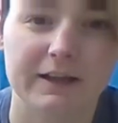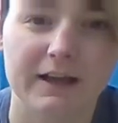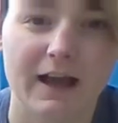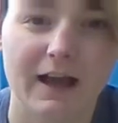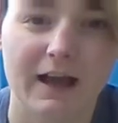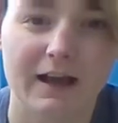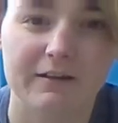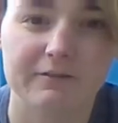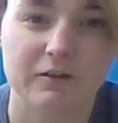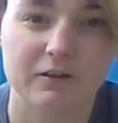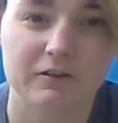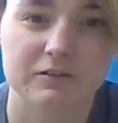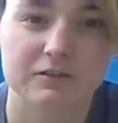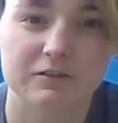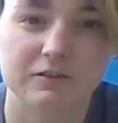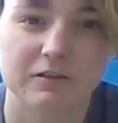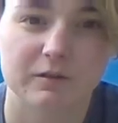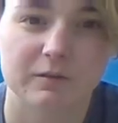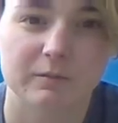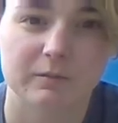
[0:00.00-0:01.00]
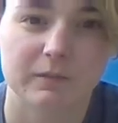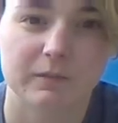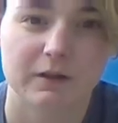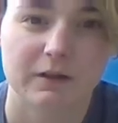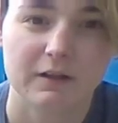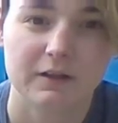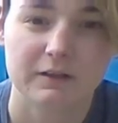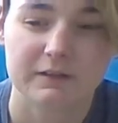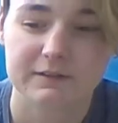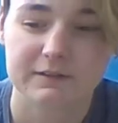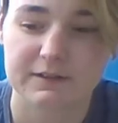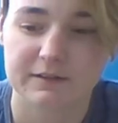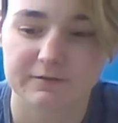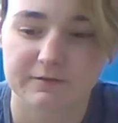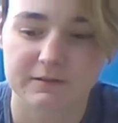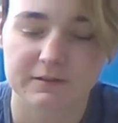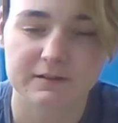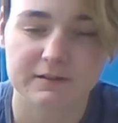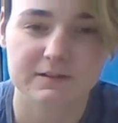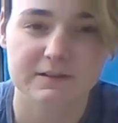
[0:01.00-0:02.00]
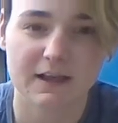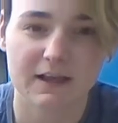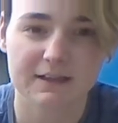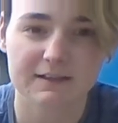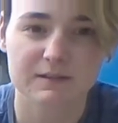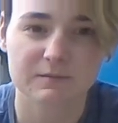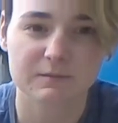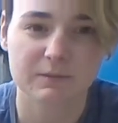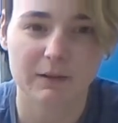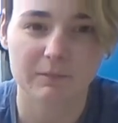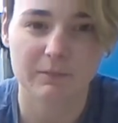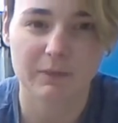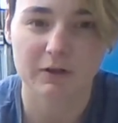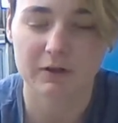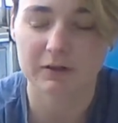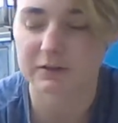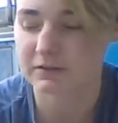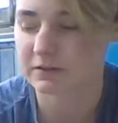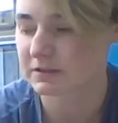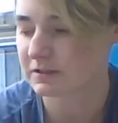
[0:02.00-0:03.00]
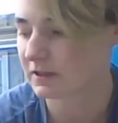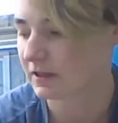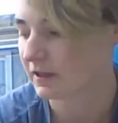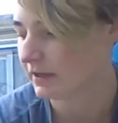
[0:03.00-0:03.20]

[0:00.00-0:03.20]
I've got some different sized plant pots,